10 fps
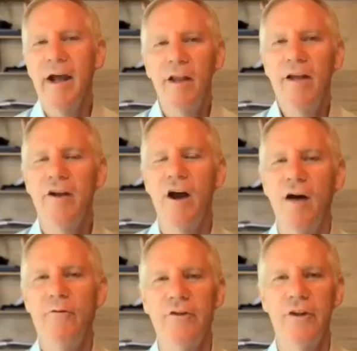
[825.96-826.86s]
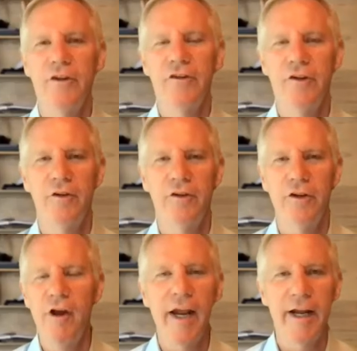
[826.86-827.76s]
I'd like to offer to the students, you
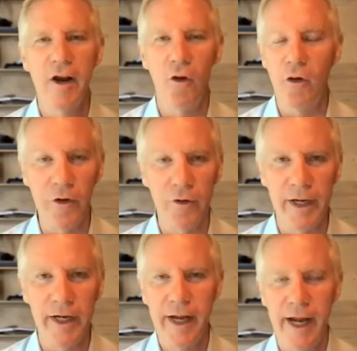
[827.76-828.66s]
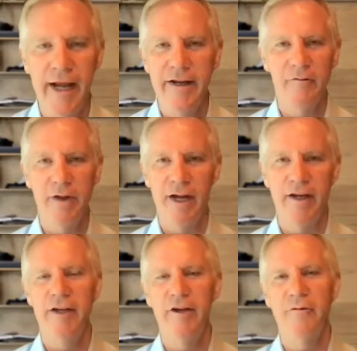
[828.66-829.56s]
know how to get a hold of me, Andy at
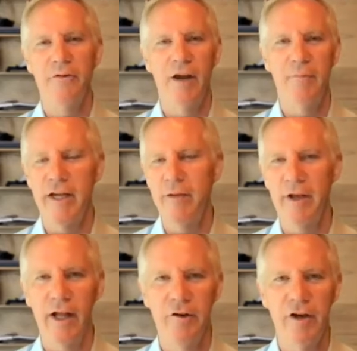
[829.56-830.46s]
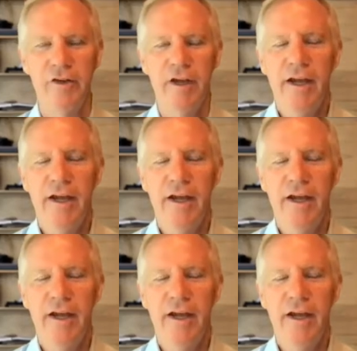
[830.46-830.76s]
Vandy. You can find my email address.